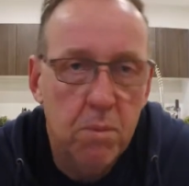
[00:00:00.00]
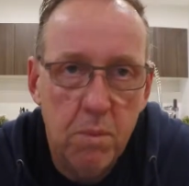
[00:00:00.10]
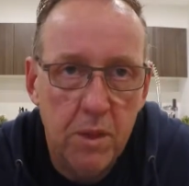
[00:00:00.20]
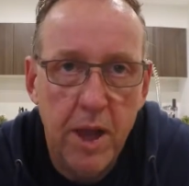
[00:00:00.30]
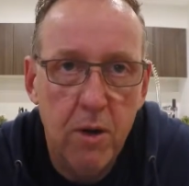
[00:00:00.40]

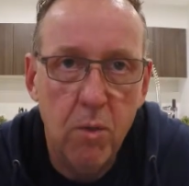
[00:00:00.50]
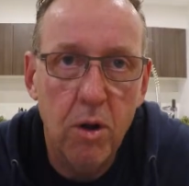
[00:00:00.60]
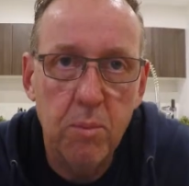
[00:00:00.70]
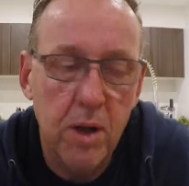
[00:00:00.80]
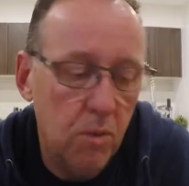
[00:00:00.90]
later
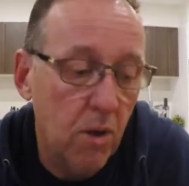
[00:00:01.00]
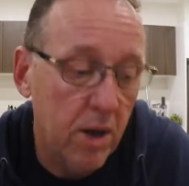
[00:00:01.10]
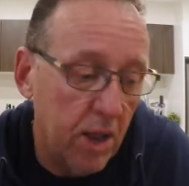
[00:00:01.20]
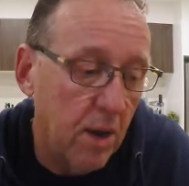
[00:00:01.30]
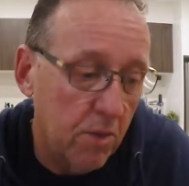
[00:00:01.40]
on, but right
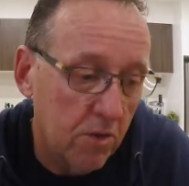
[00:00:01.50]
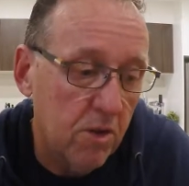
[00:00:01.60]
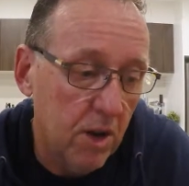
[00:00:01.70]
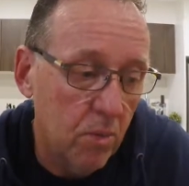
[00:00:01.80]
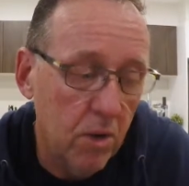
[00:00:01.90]
now it's set
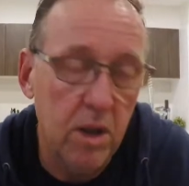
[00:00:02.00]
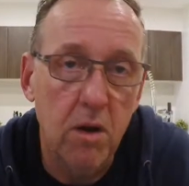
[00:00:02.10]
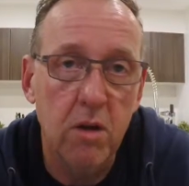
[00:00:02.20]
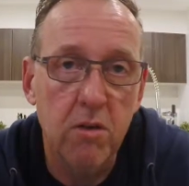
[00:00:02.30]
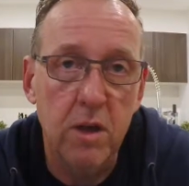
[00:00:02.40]
up really
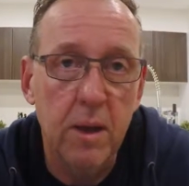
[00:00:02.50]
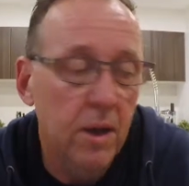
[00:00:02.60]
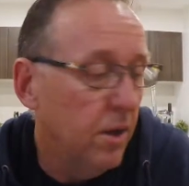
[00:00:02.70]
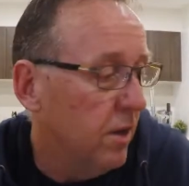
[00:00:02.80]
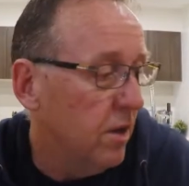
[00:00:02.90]
nicely.
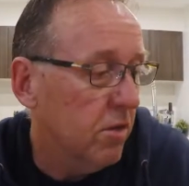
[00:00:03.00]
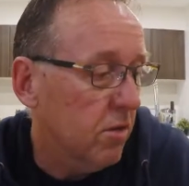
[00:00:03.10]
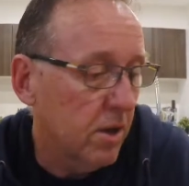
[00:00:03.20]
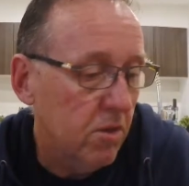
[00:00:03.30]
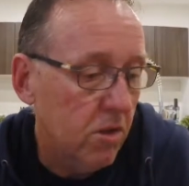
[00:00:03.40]
So
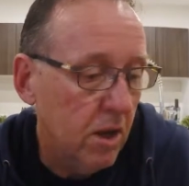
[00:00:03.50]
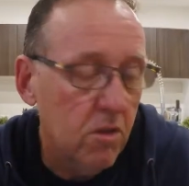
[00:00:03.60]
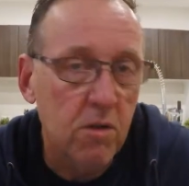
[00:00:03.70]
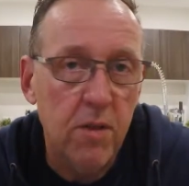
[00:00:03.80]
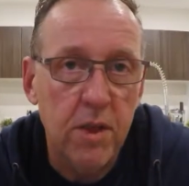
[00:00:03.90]
let's get
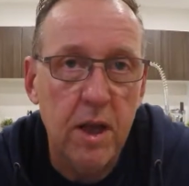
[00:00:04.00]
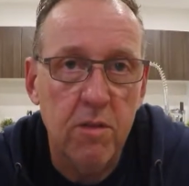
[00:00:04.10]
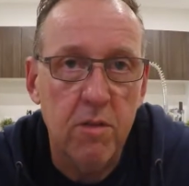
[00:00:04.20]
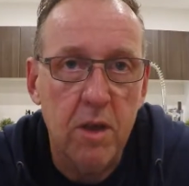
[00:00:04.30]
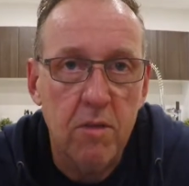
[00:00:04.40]
inside the guts
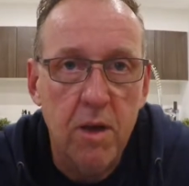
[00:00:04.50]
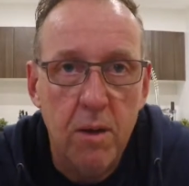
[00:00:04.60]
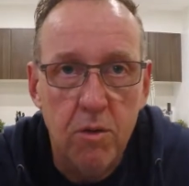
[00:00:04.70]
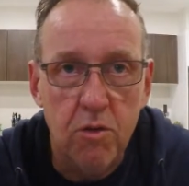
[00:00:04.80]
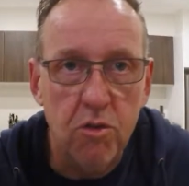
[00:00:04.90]
of the guitar,
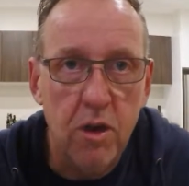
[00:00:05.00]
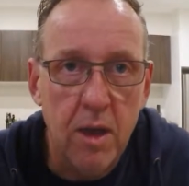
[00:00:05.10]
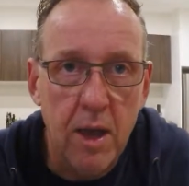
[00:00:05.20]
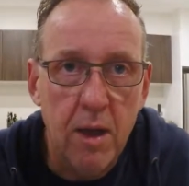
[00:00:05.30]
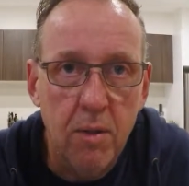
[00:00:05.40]
and I'll just show you
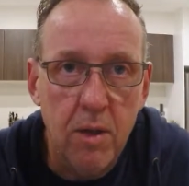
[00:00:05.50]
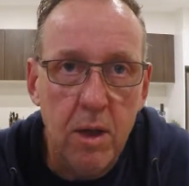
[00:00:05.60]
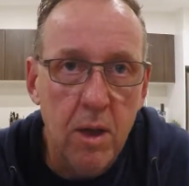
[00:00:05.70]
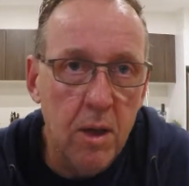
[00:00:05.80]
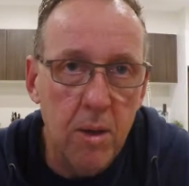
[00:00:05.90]
how
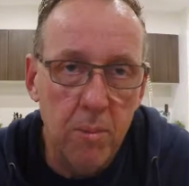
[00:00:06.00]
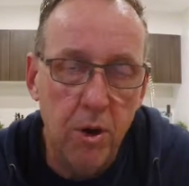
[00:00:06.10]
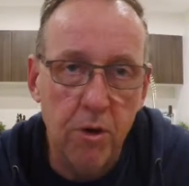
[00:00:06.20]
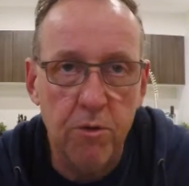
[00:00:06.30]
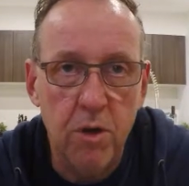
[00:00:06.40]
the
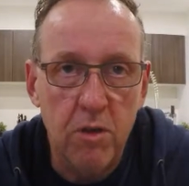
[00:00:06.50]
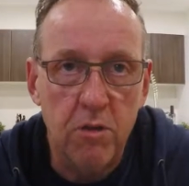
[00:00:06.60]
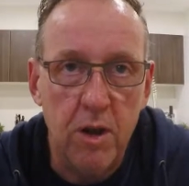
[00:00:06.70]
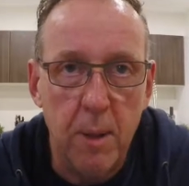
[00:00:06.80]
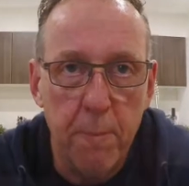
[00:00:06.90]
microphone's
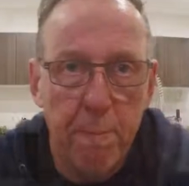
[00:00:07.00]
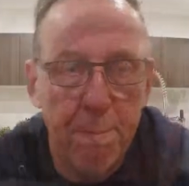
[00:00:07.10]
set up.